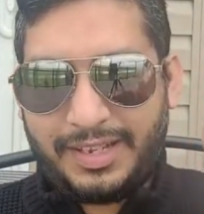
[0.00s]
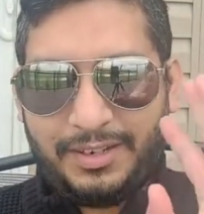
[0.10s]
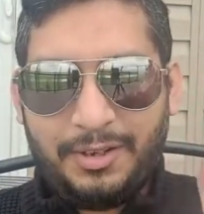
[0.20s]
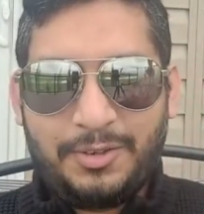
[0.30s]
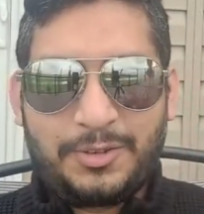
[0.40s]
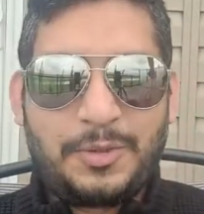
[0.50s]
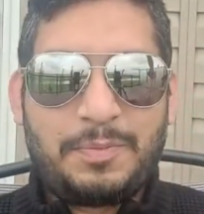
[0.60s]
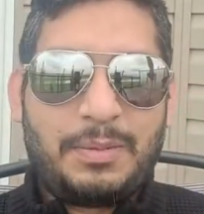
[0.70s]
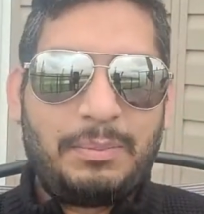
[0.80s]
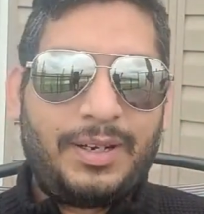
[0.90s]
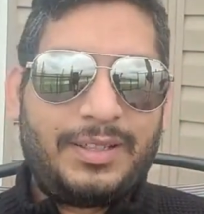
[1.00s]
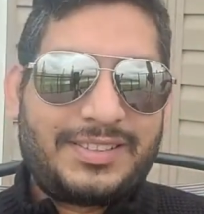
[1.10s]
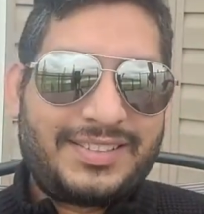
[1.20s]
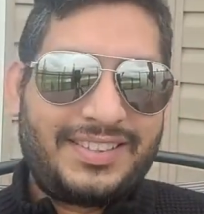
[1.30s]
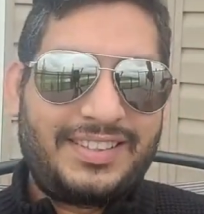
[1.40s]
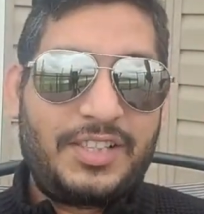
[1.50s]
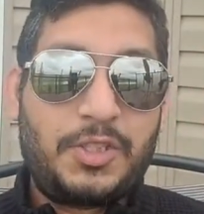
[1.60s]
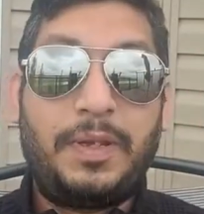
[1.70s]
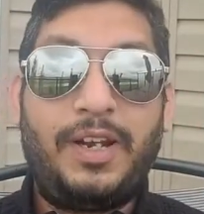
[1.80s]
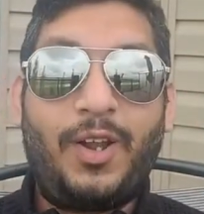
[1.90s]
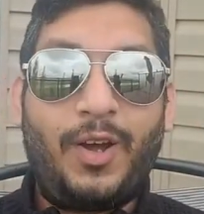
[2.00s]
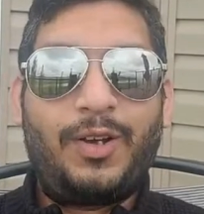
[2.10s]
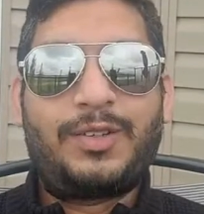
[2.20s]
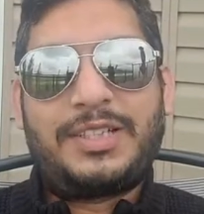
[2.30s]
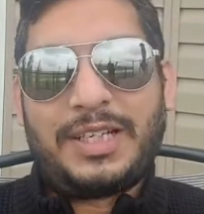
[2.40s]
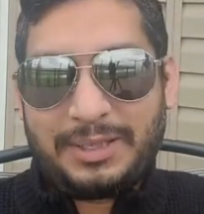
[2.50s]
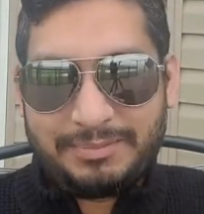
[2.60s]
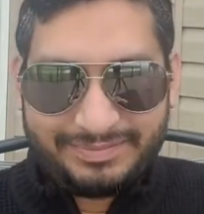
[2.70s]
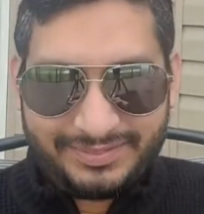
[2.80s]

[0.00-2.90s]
Hello group members. It's been long time.